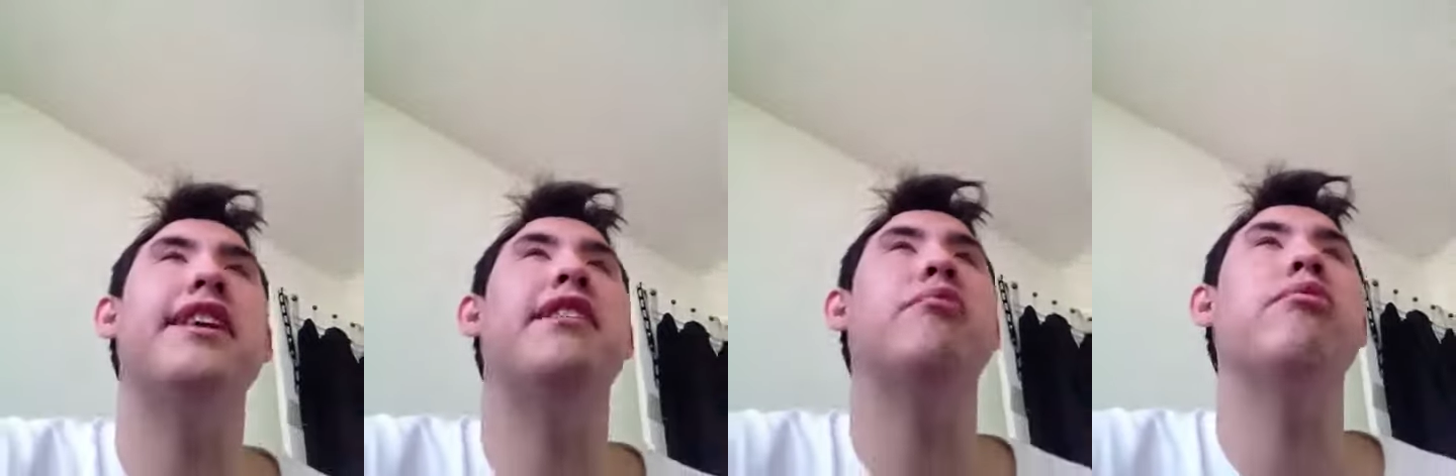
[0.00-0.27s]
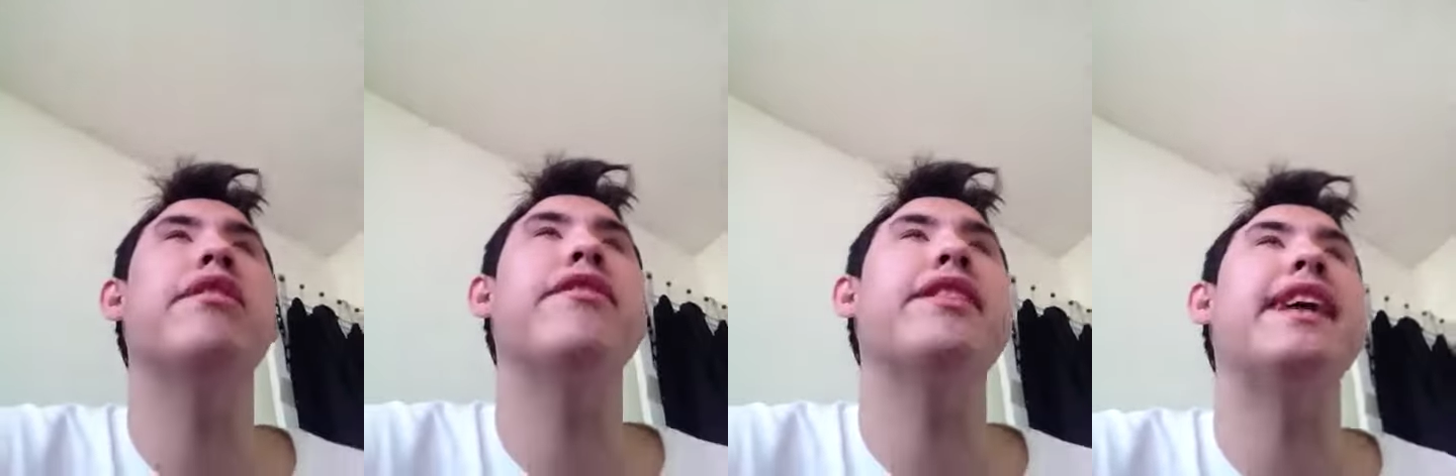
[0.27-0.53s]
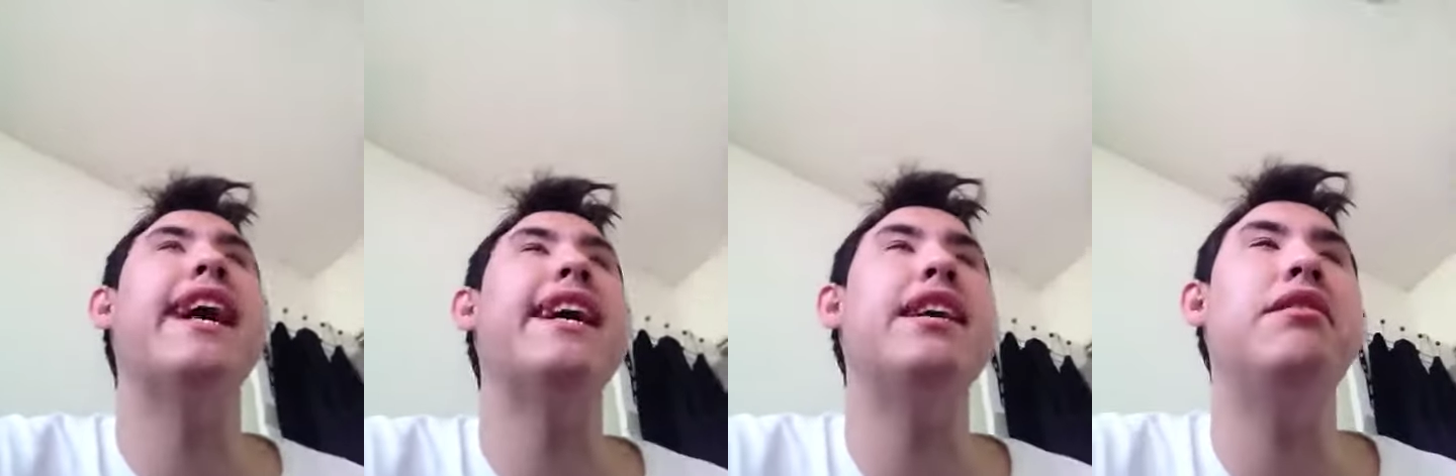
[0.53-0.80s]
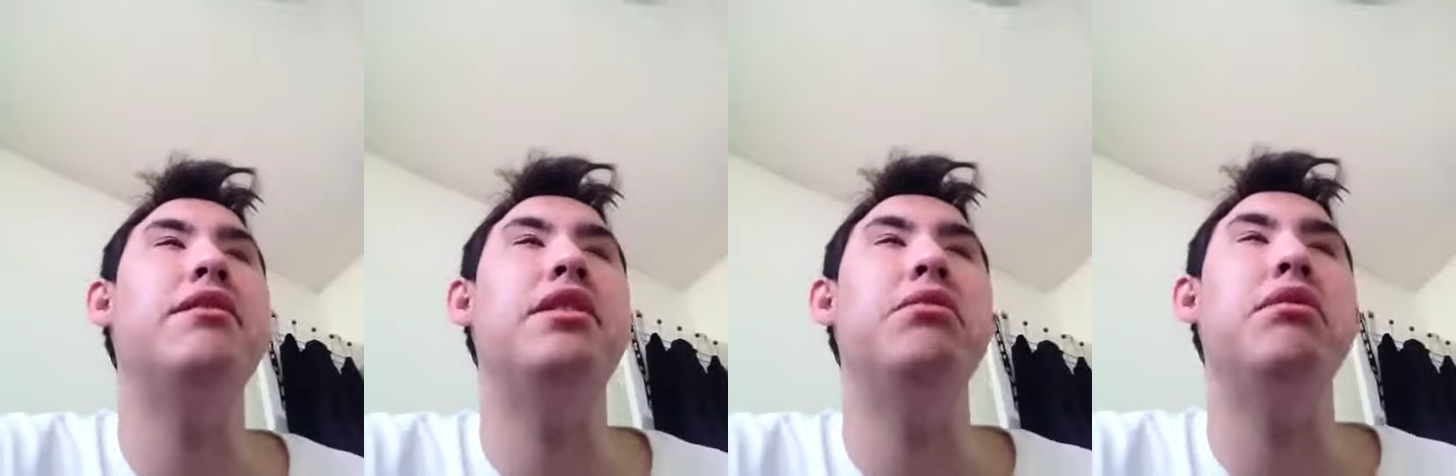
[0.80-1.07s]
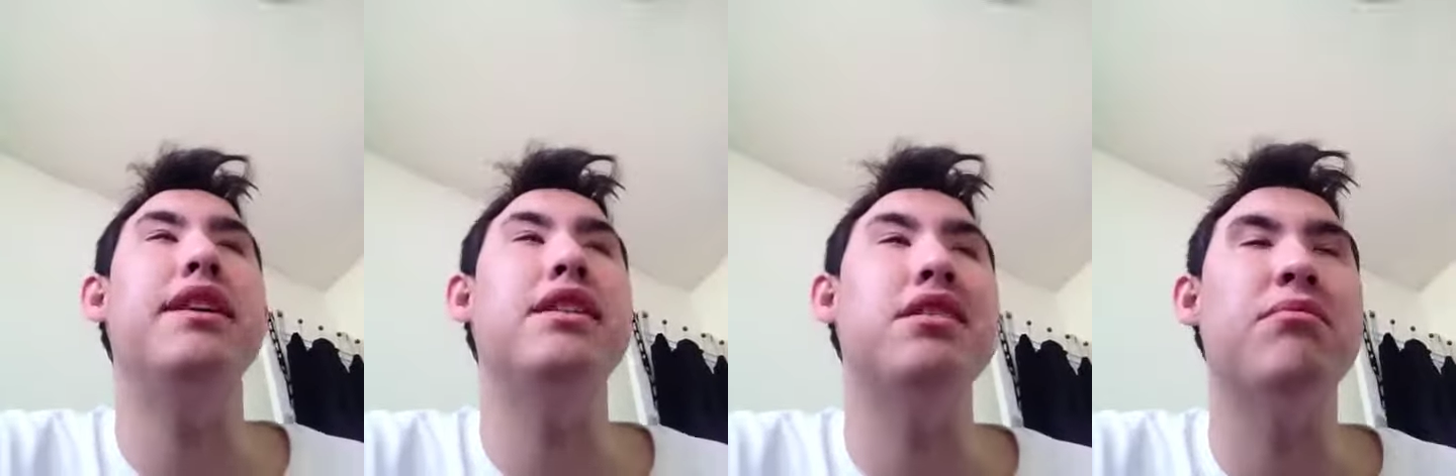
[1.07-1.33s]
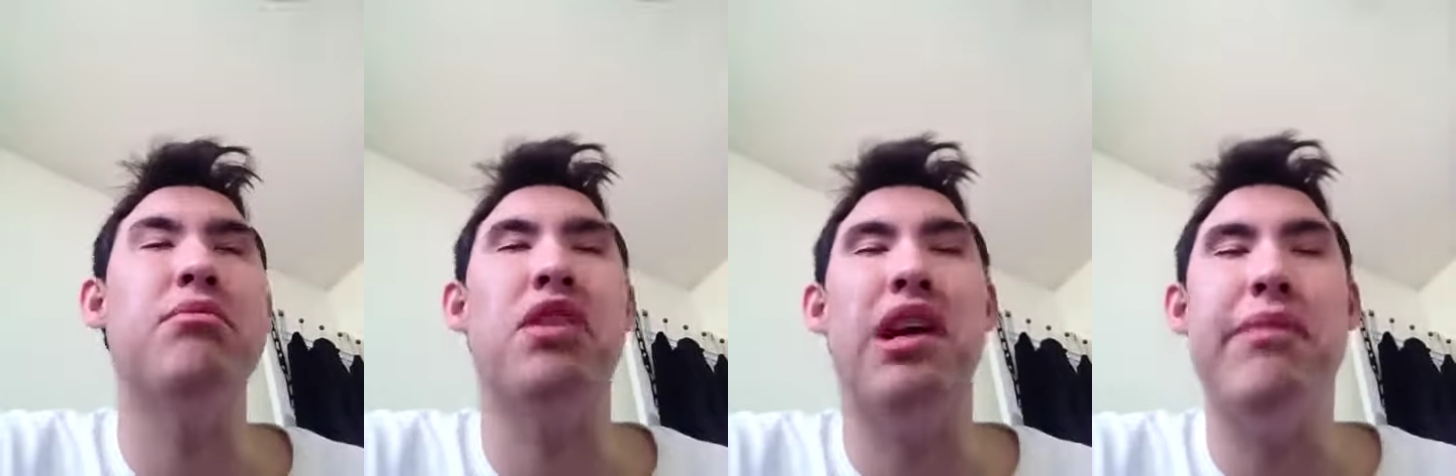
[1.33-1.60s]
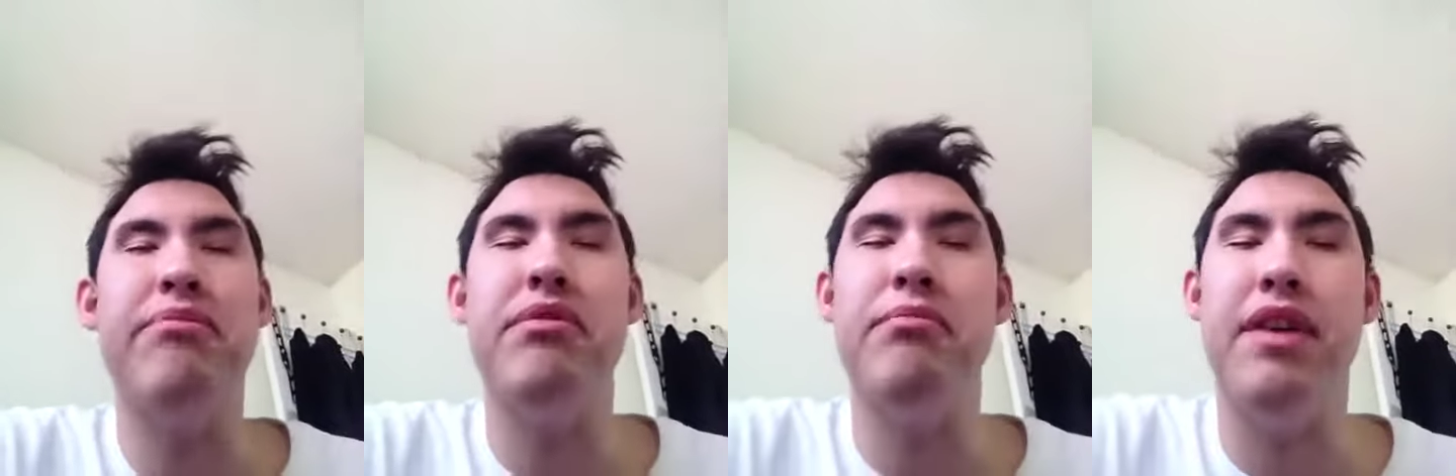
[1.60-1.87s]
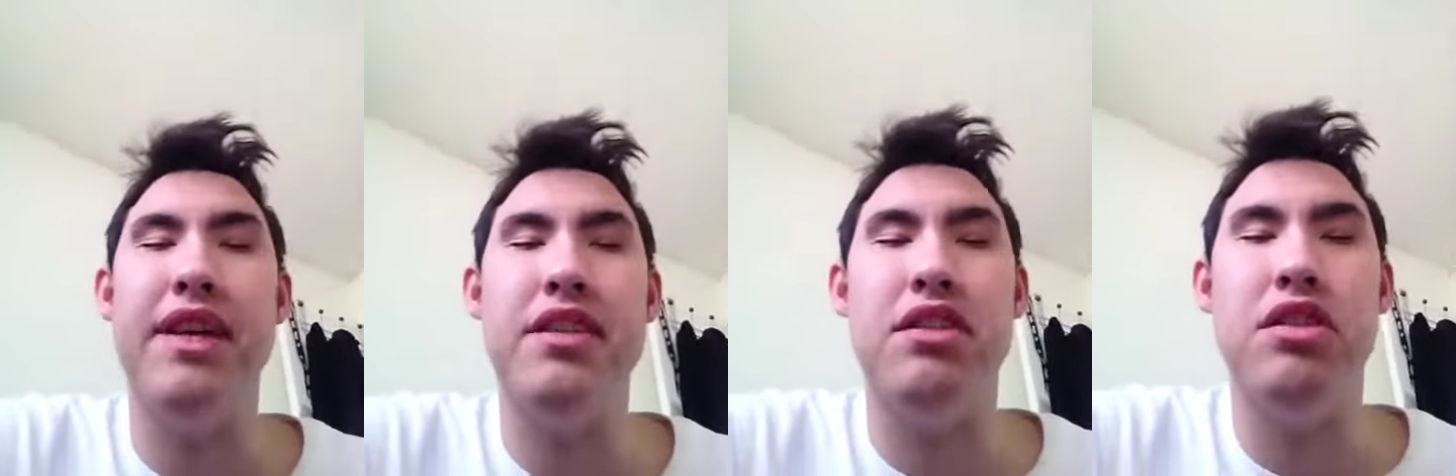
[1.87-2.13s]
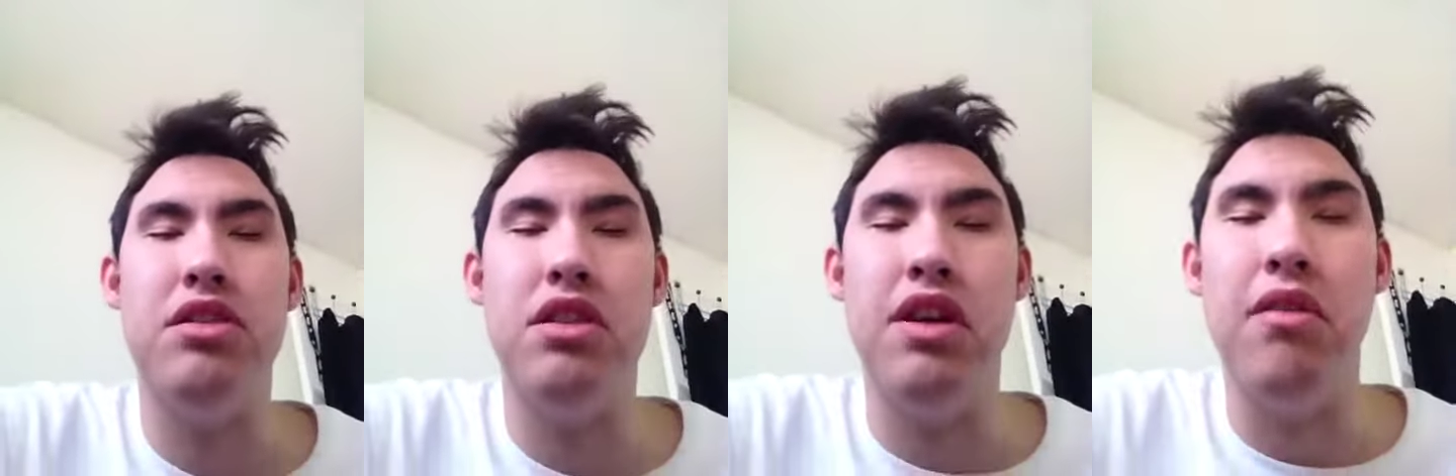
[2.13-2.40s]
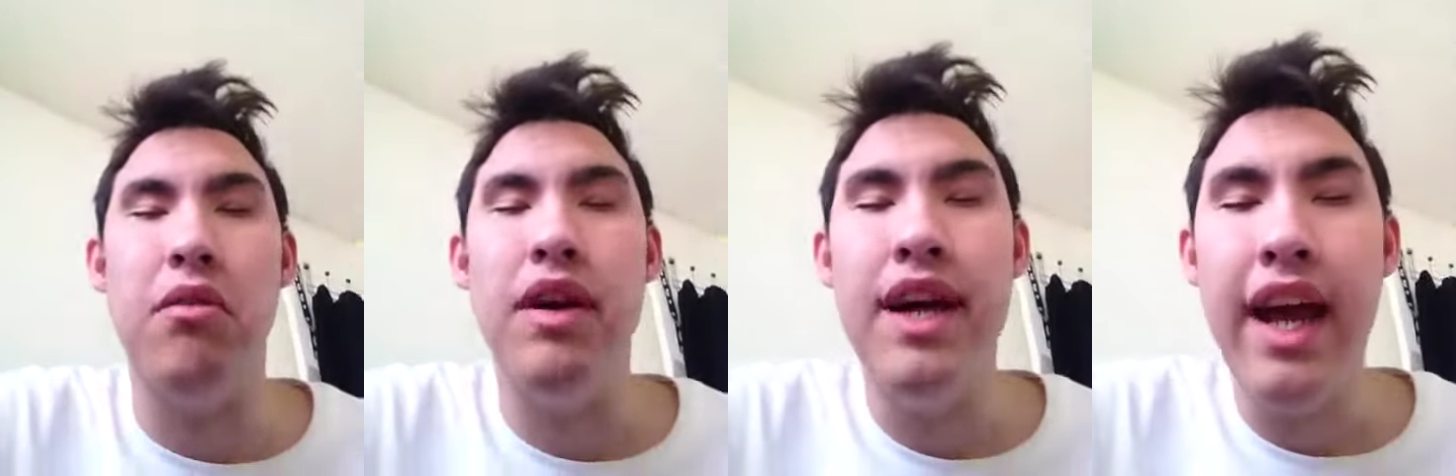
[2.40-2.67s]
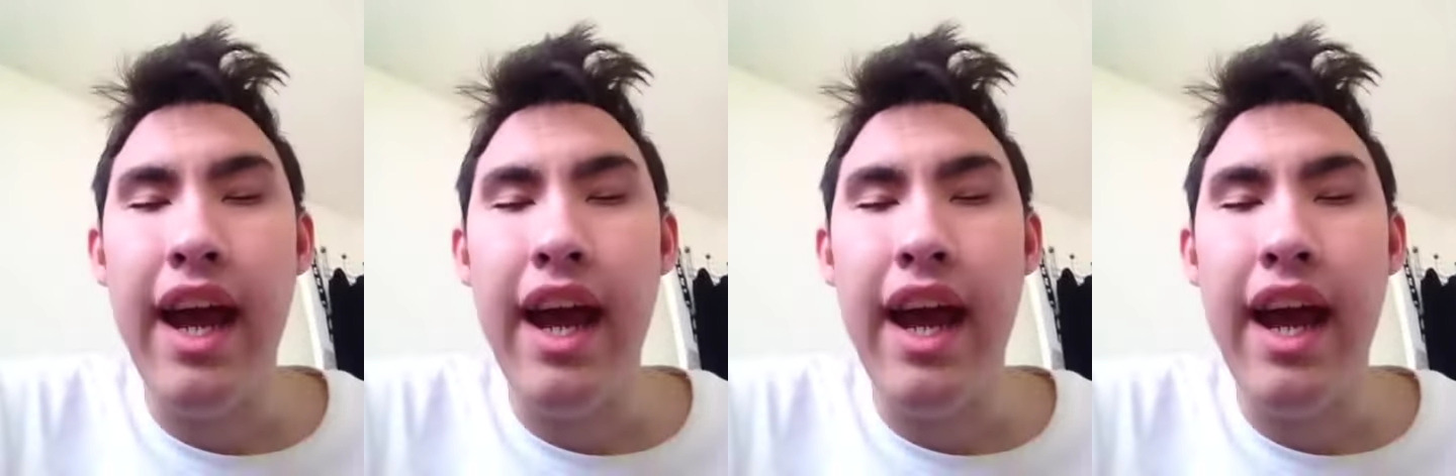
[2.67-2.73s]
And with that, you do get some compromises, though.